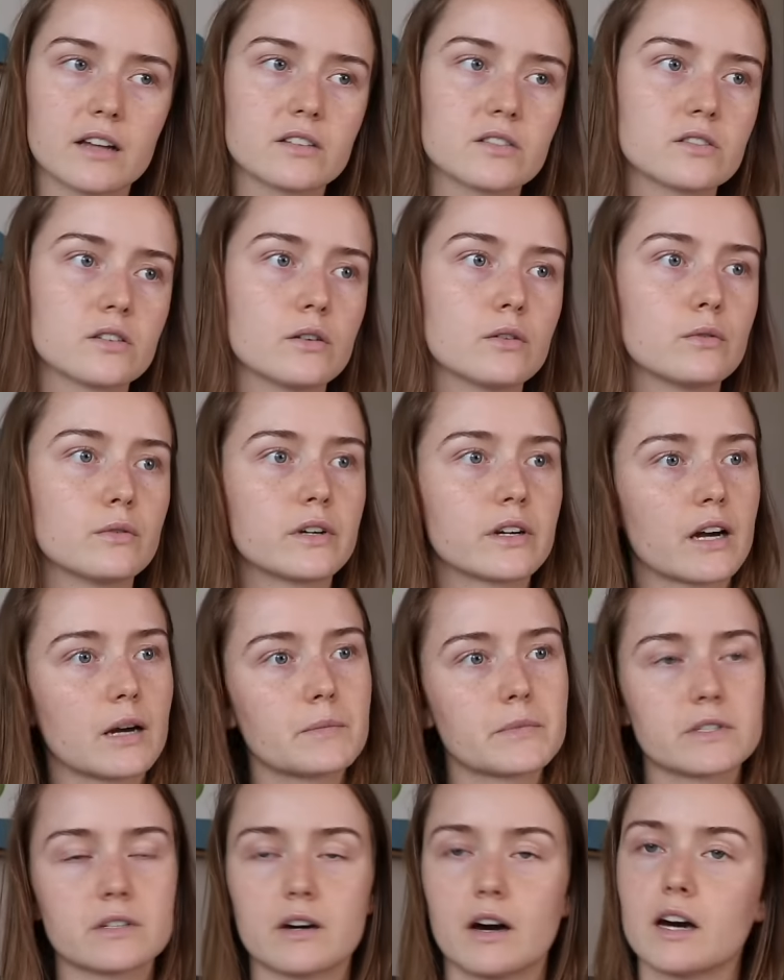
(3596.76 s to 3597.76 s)
So when it
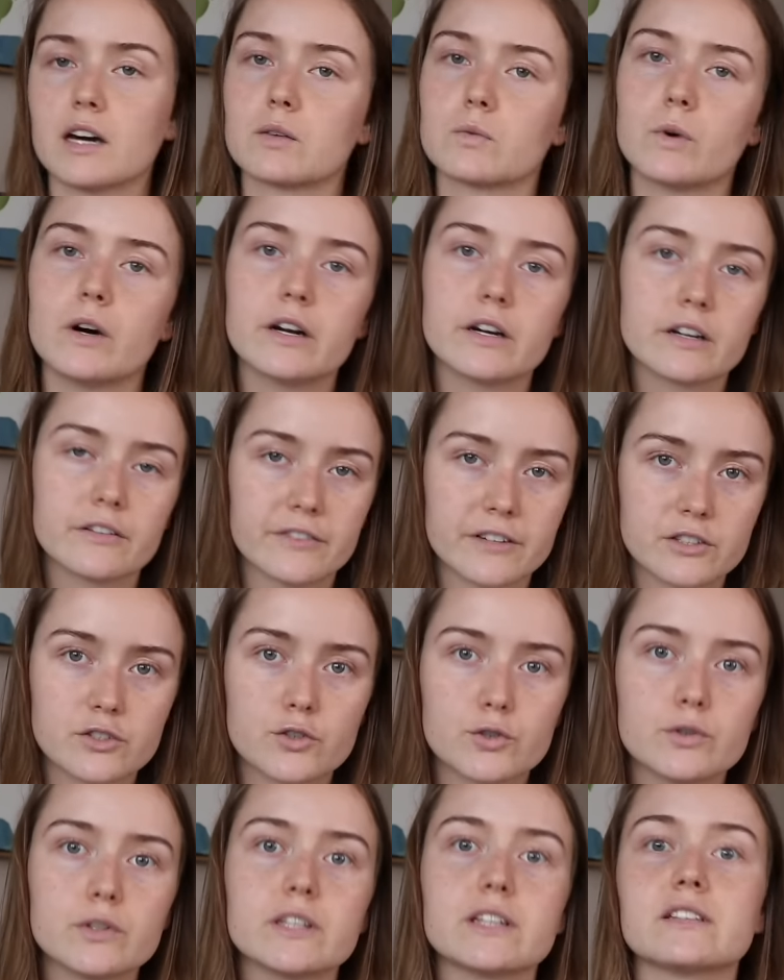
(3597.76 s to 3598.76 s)
comes to Kangen water, if it
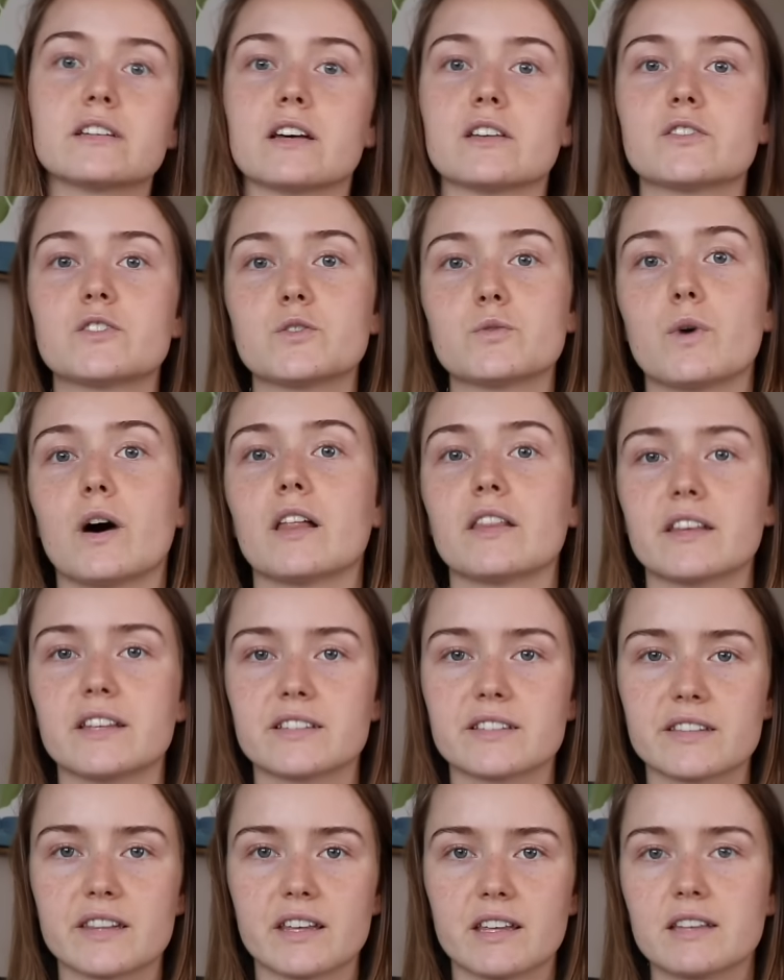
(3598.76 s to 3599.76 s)
truly does do all these
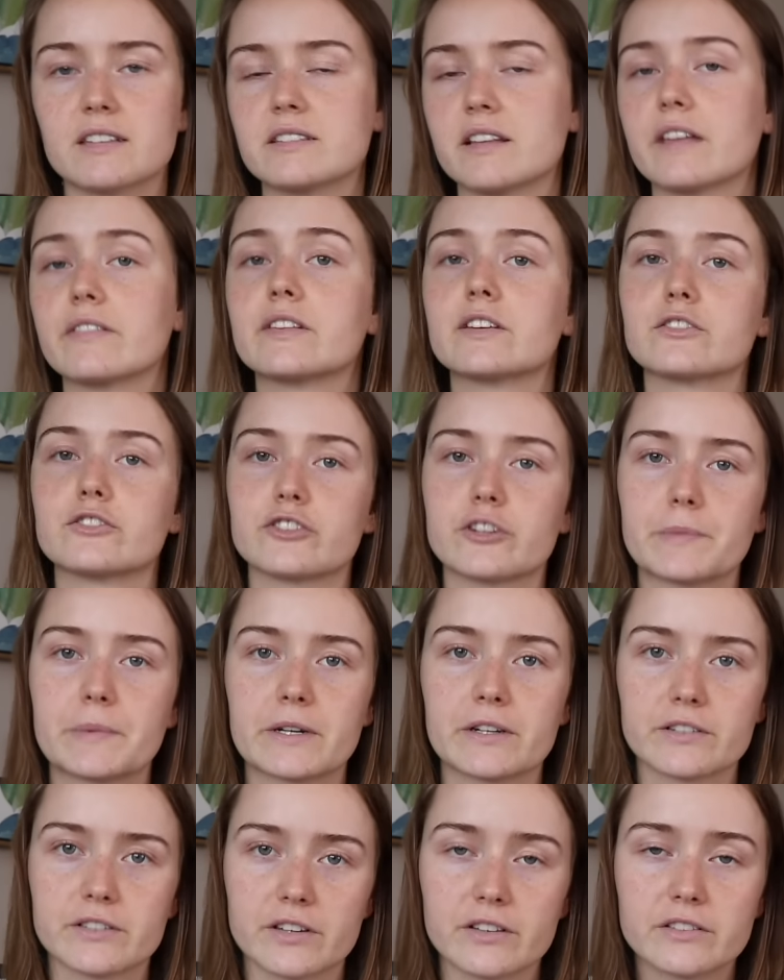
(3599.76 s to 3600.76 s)
things that the
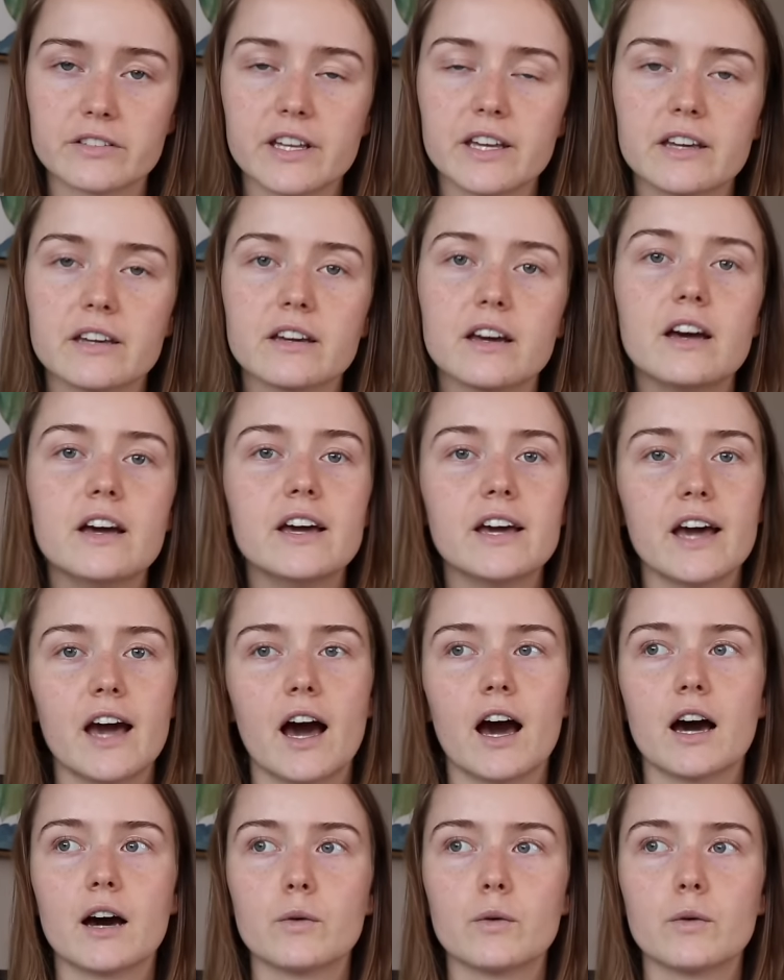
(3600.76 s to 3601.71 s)
distributors are saying, uh,